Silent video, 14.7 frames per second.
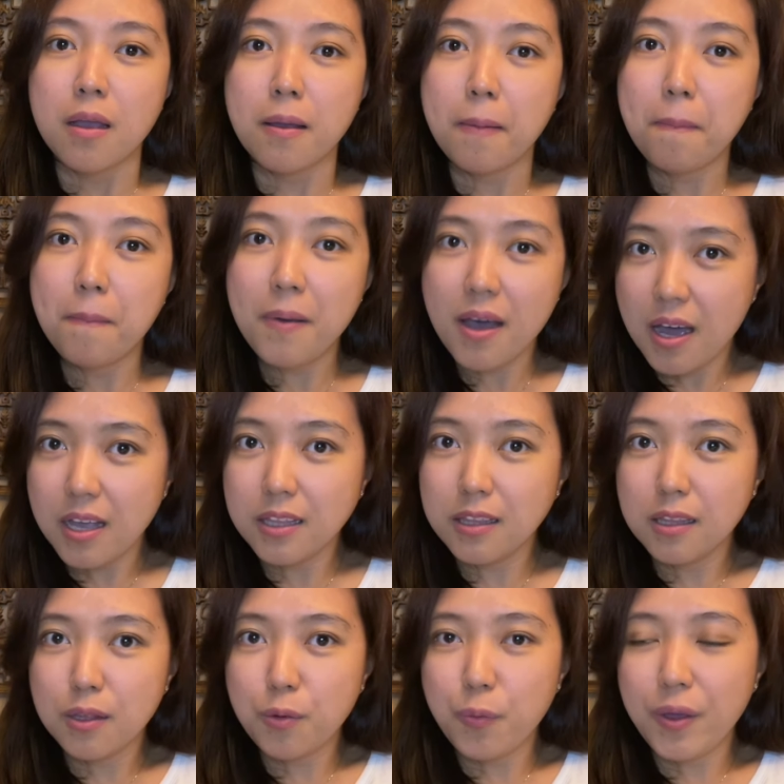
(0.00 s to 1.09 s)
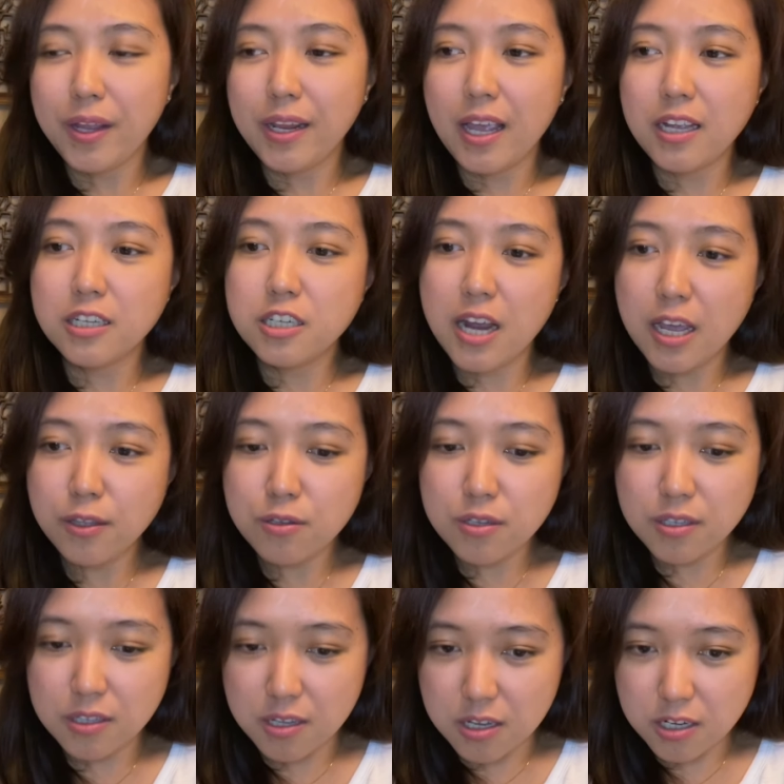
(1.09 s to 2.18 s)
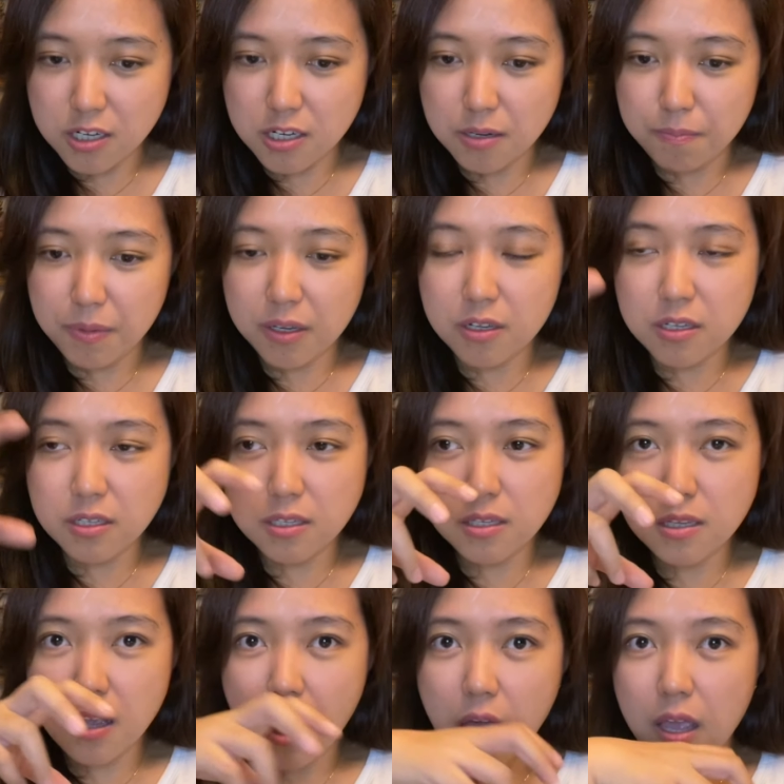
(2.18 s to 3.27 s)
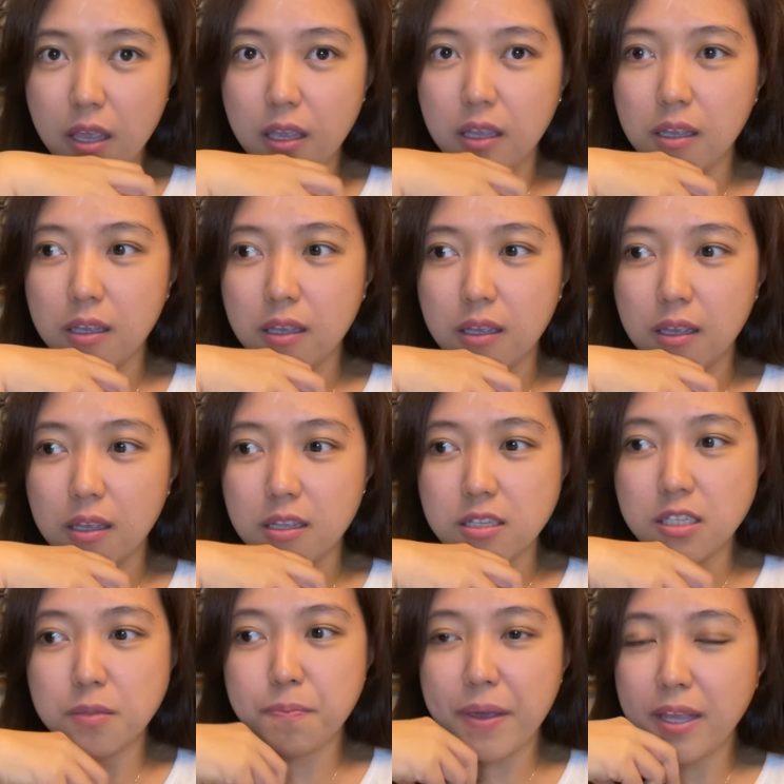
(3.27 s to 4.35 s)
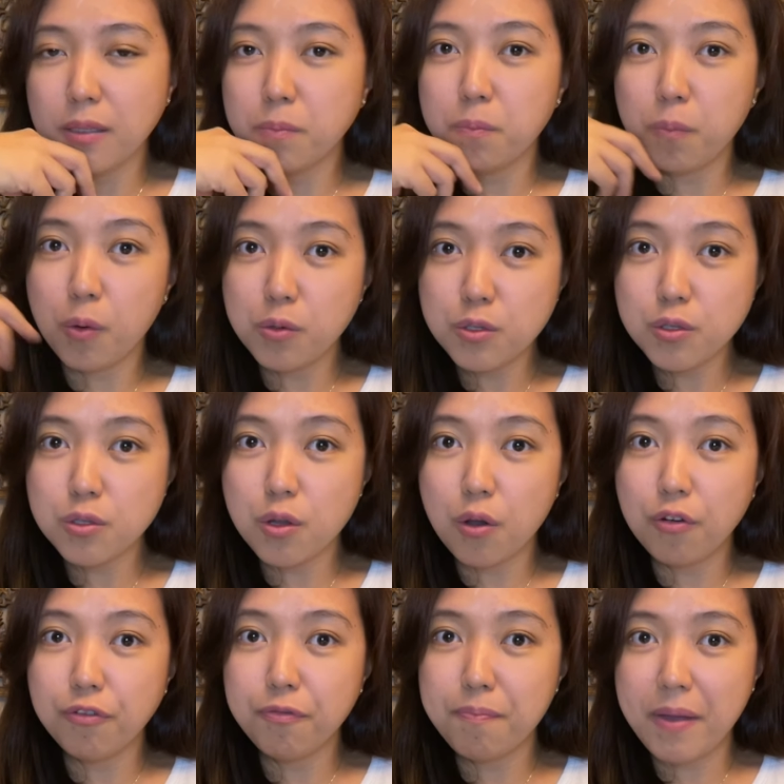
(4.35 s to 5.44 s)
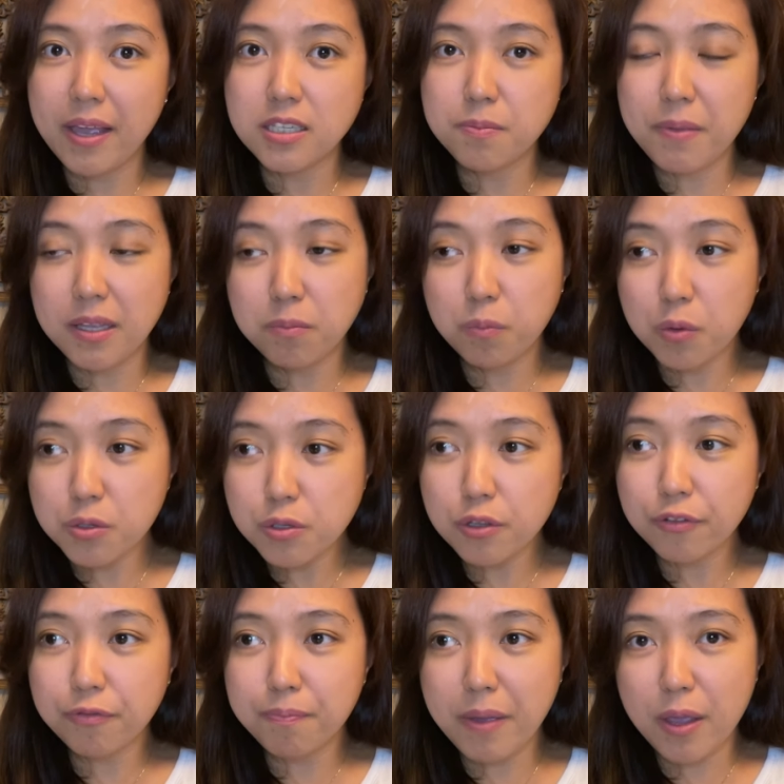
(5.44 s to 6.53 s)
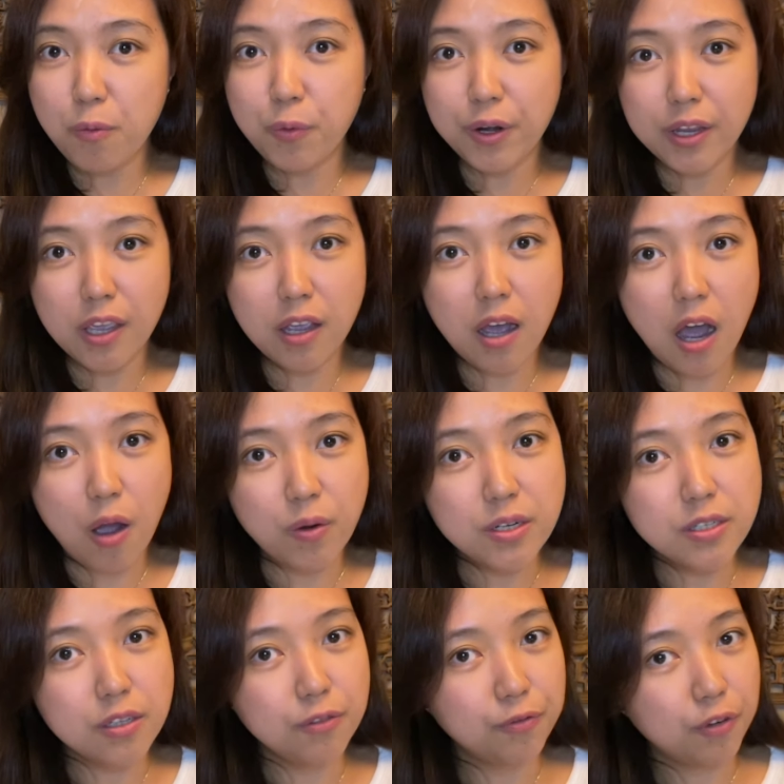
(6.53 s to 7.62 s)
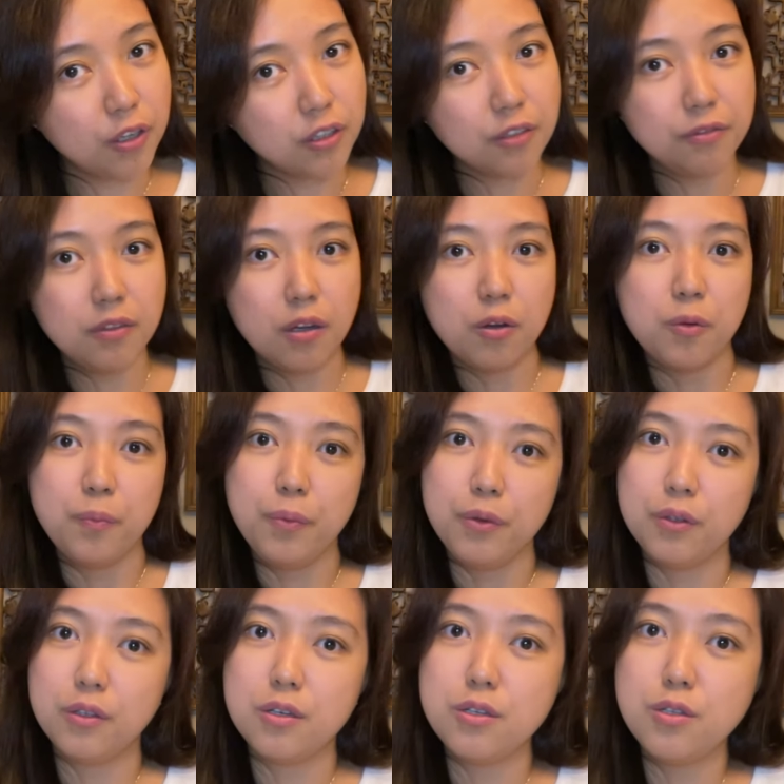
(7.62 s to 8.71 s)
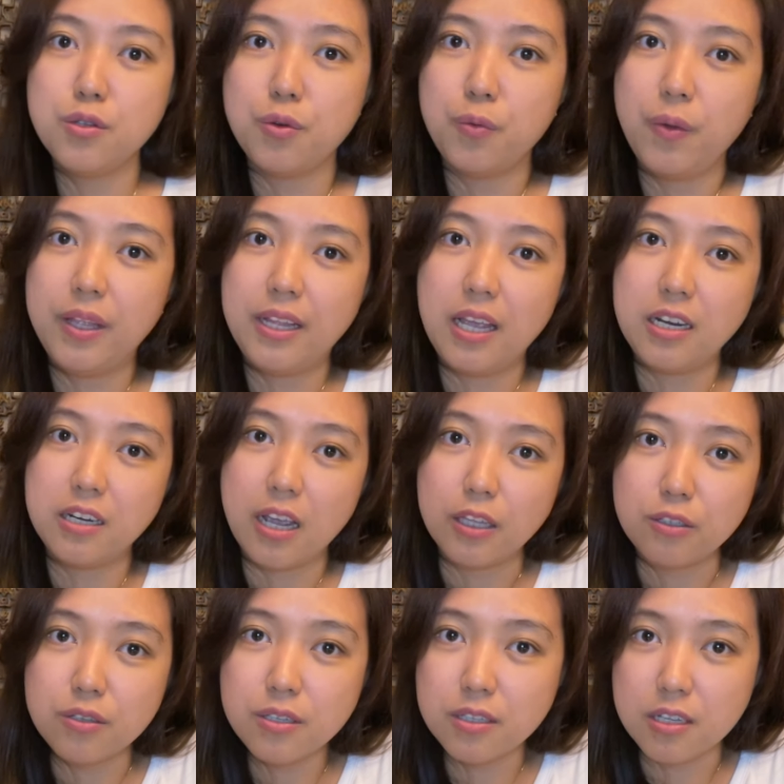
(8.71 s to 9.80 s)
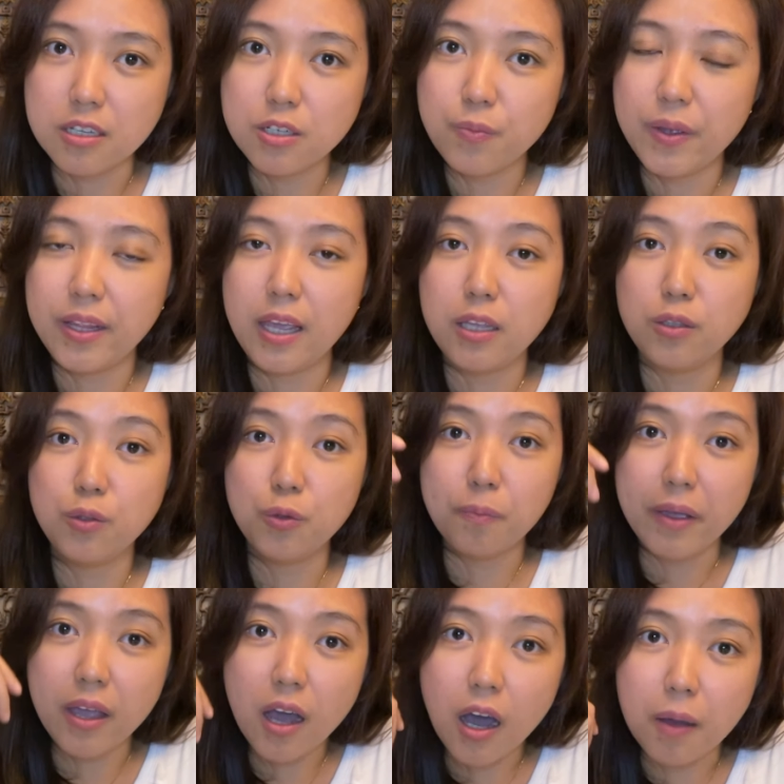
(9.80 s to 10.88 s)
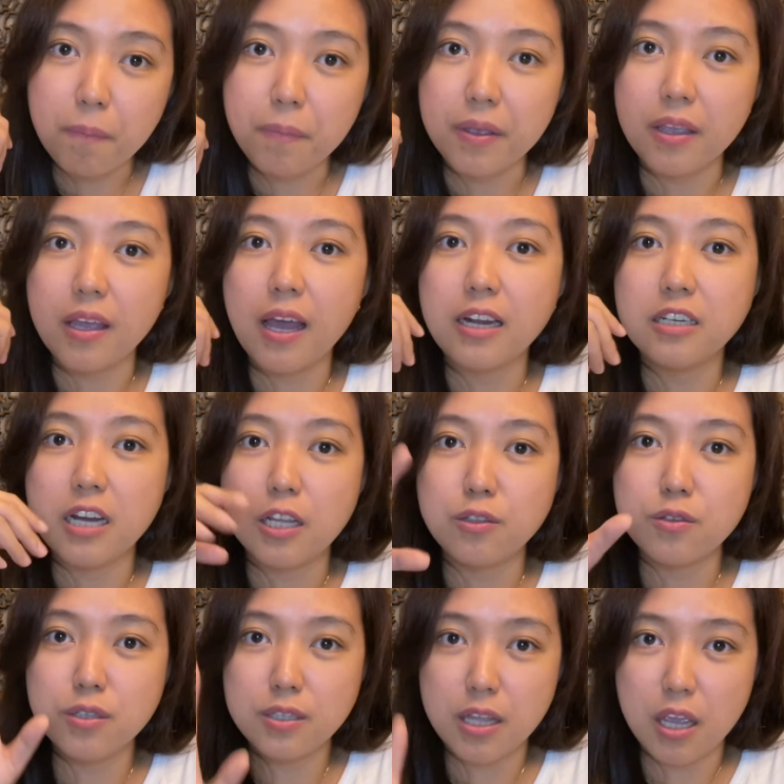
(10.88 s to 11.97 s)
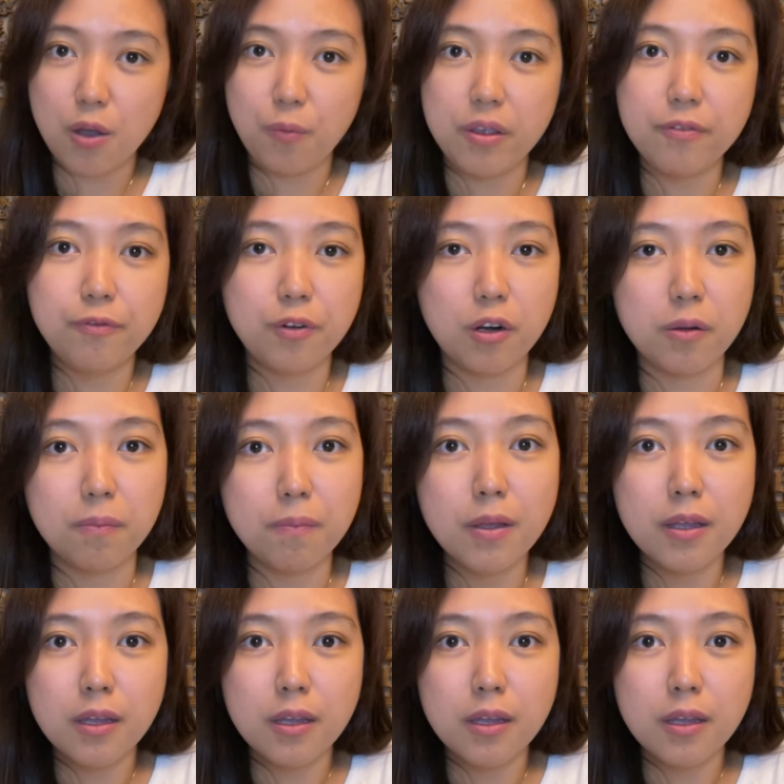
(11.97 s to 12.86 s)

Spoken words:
But when I try to stitch, because I spend most of my working hours in front of the computer, so when I try to stitch, when I do my hobby, I try to stay away from